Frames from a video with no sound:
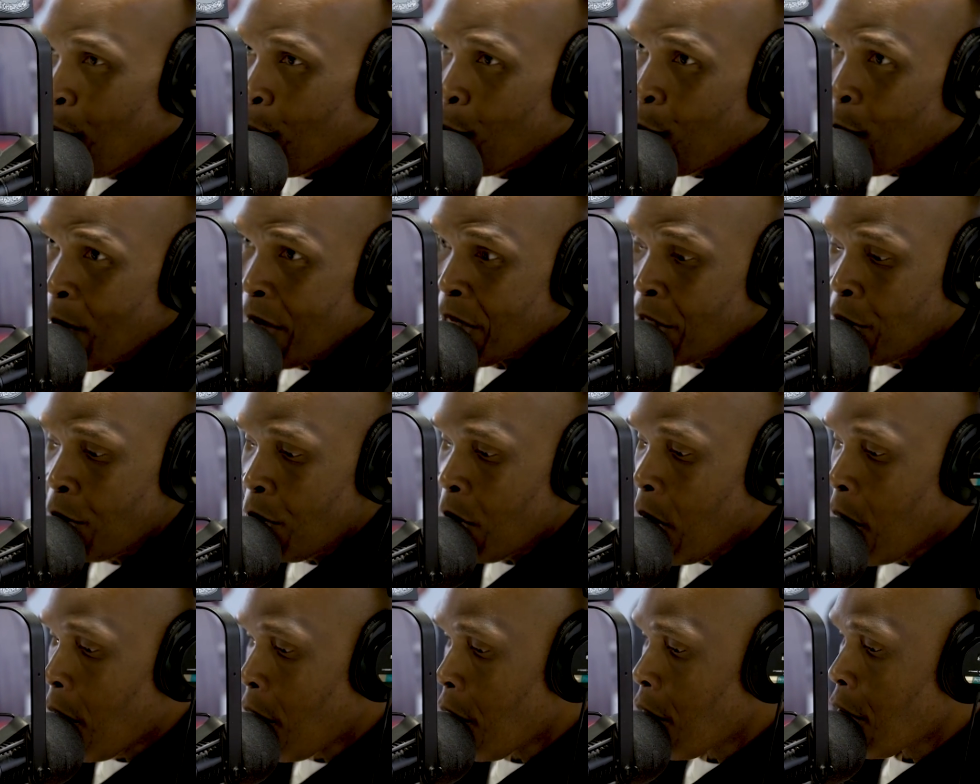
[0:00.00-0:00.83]
When
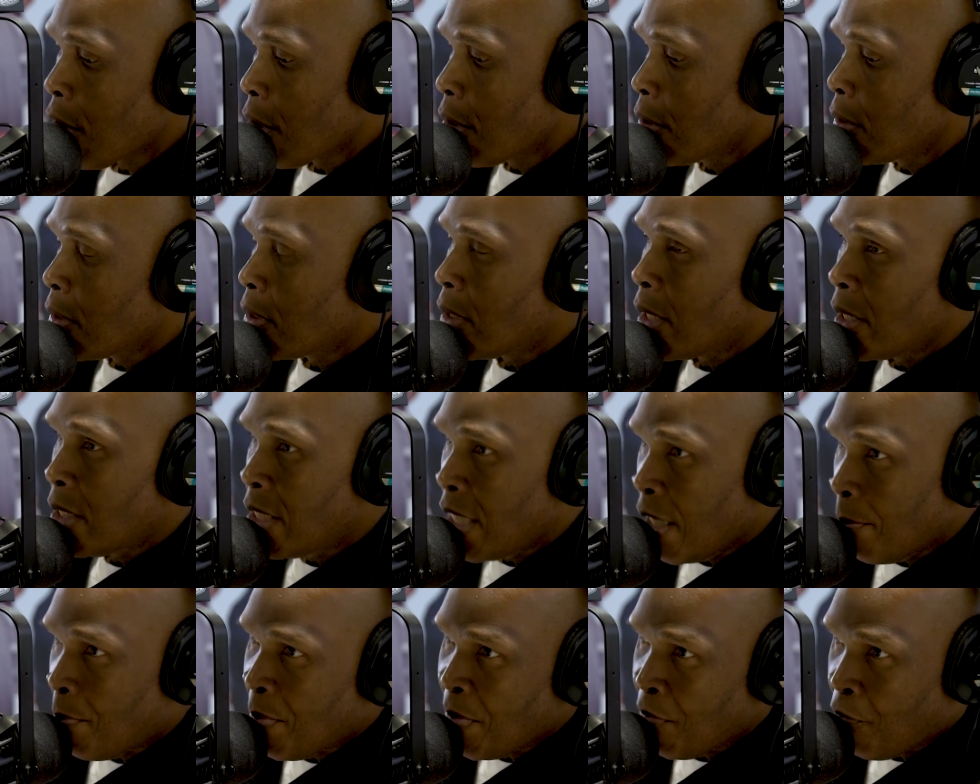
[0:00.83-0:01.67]
you heard the
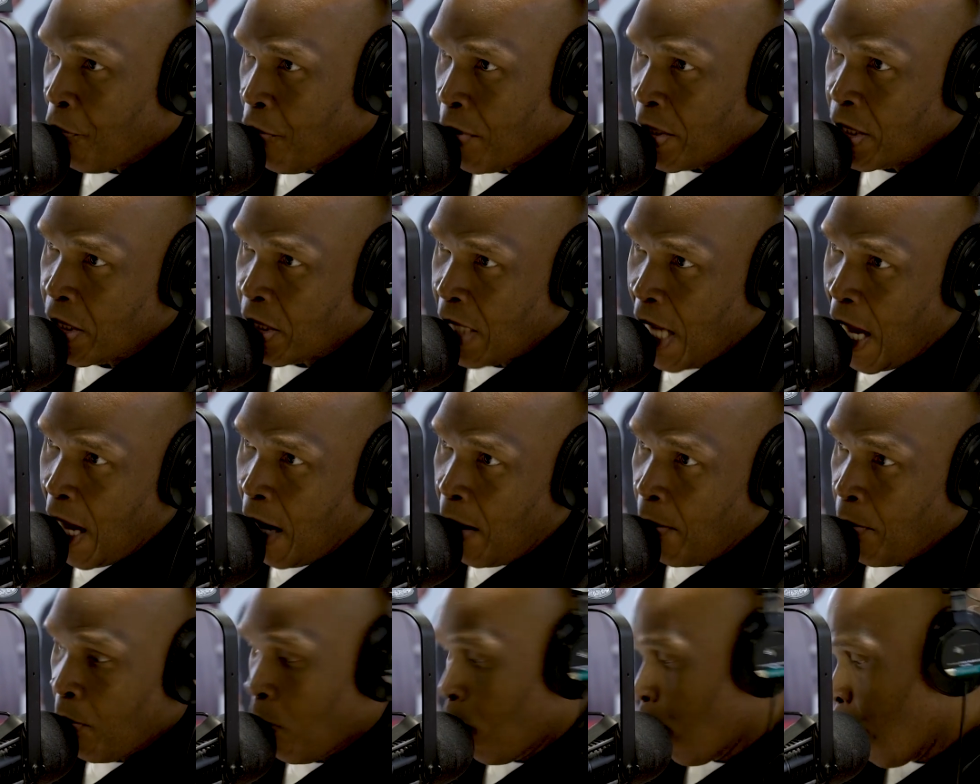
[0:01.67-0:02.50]
Duppy
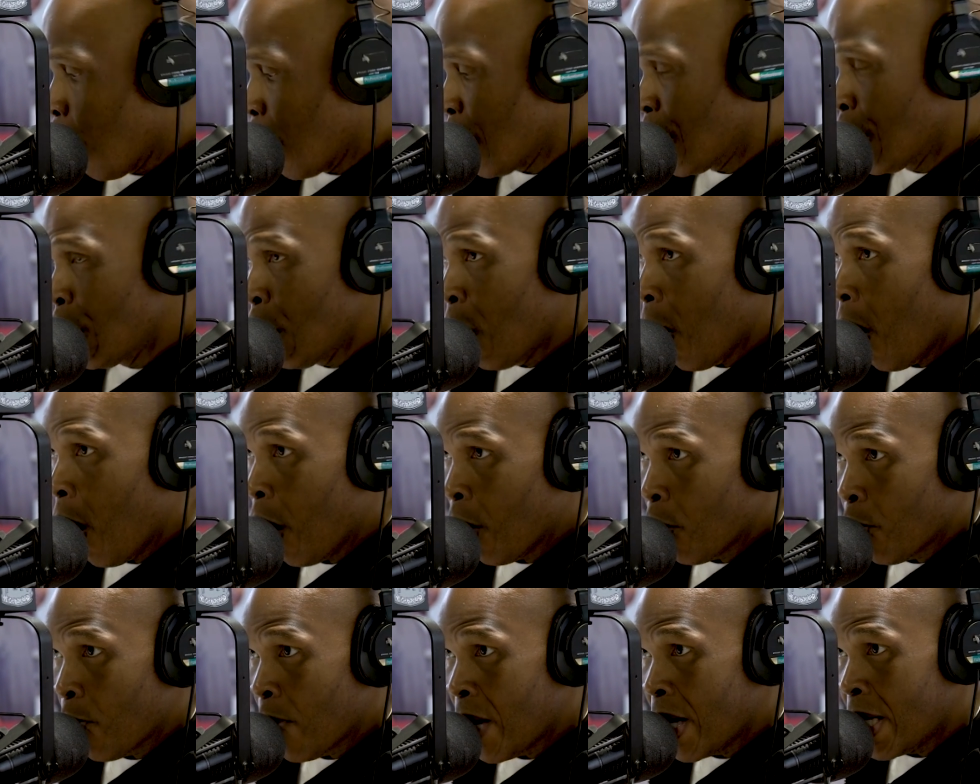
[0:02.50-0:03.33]
Freestyle, right? Were you
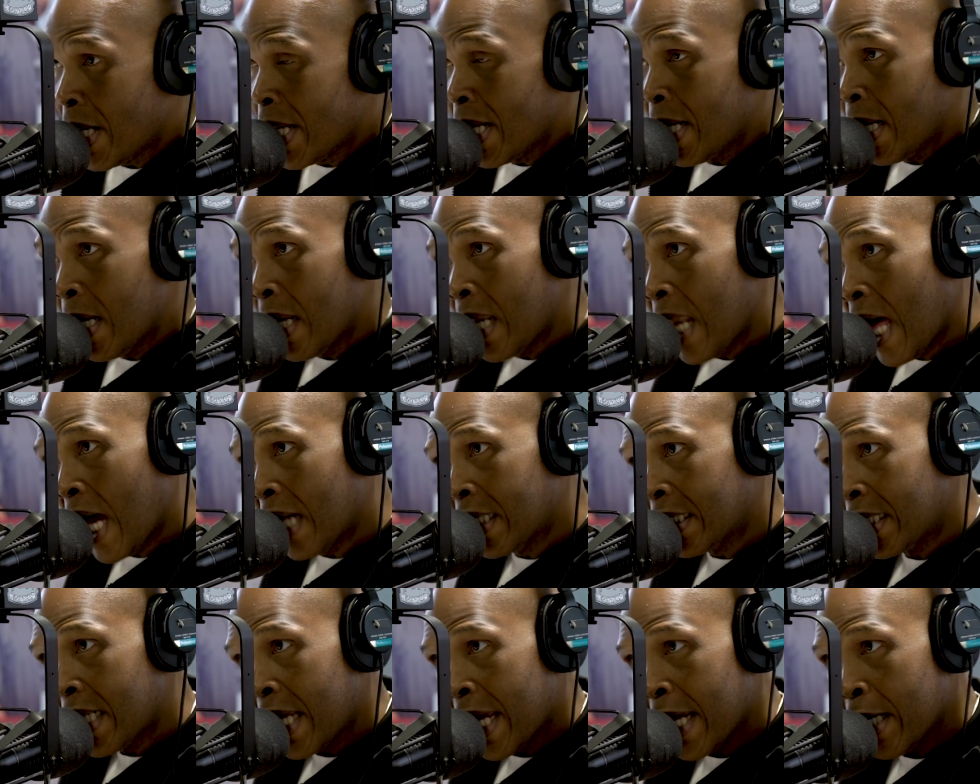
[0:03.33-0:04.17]
already
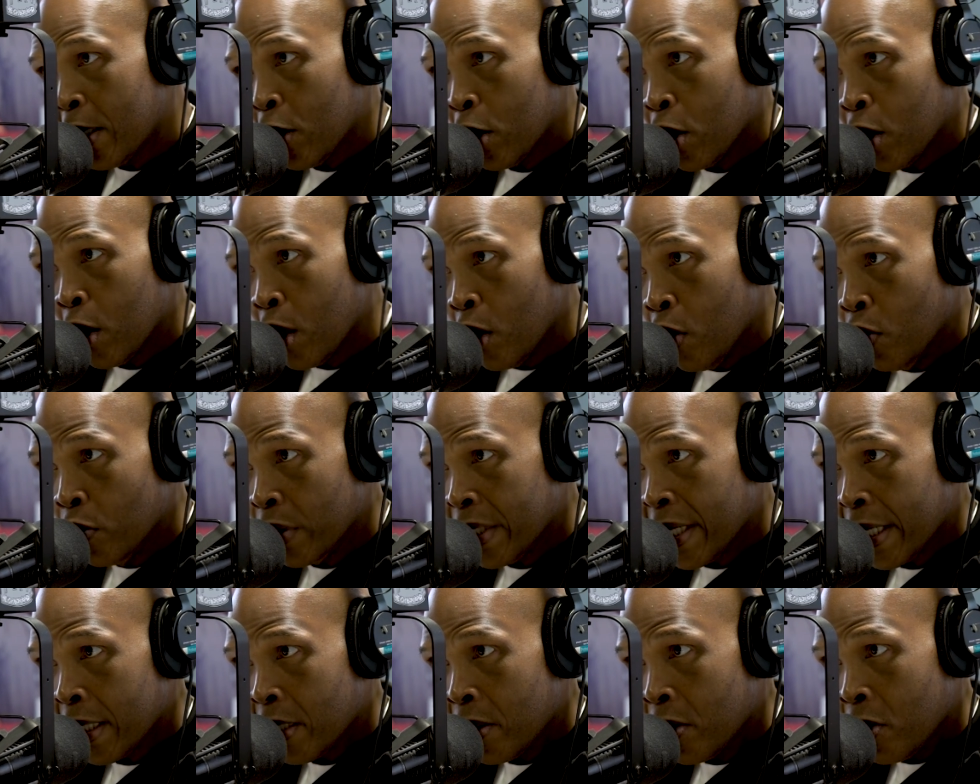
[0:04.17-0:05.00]
locked and
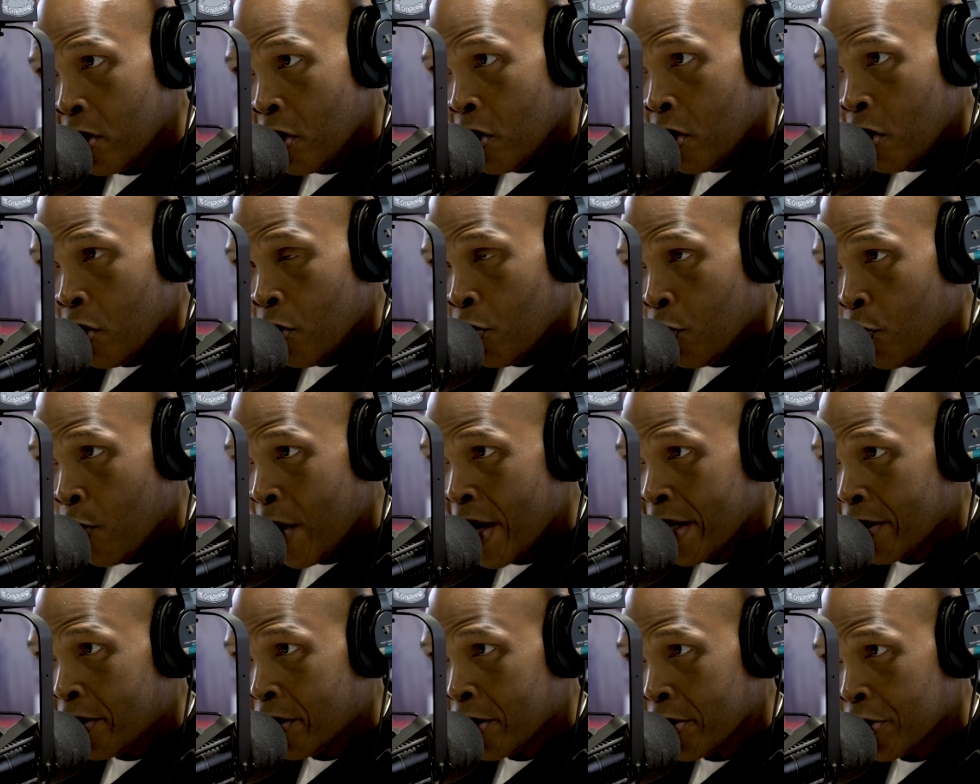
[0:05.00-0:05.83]
loaded
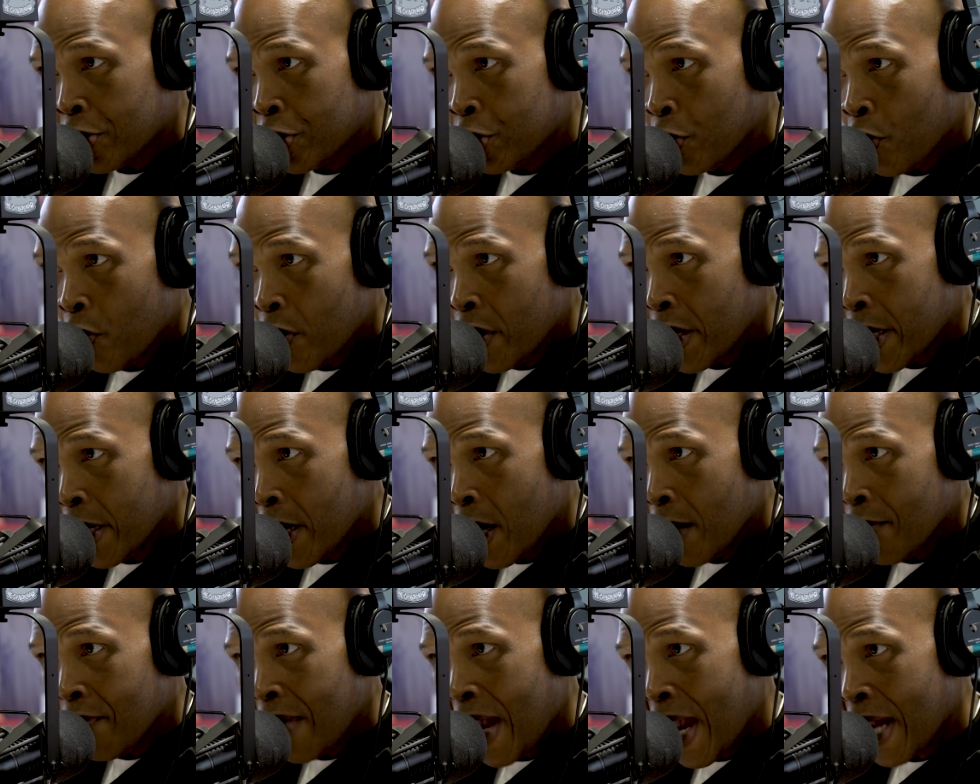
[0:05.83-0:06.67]
with the
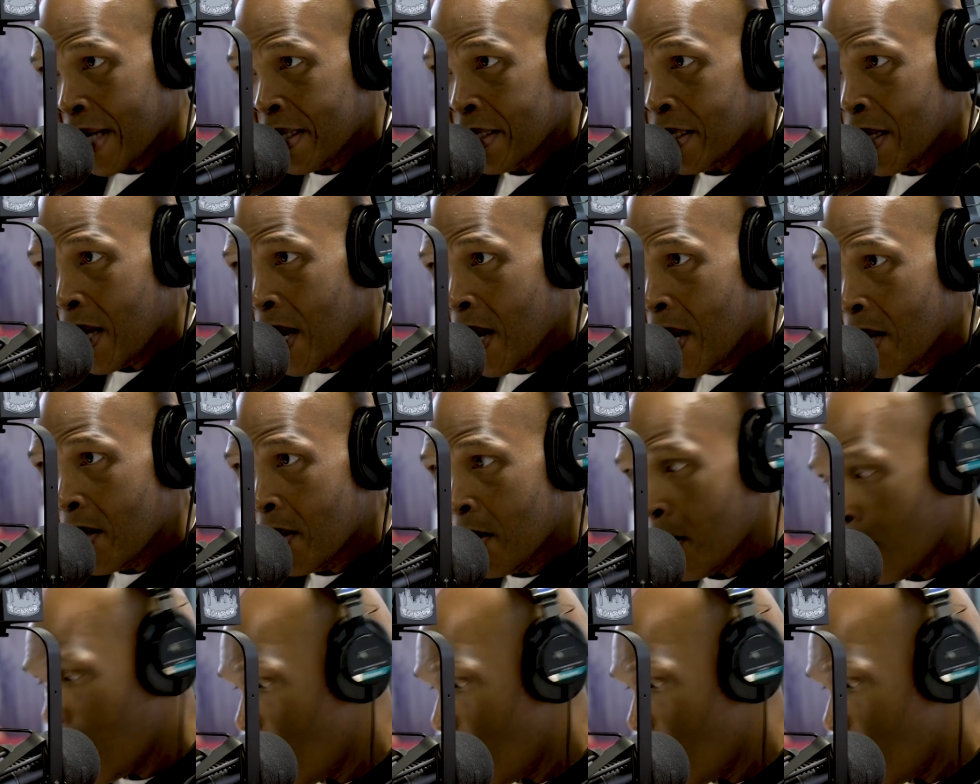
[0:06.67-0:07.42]
story of Adidon?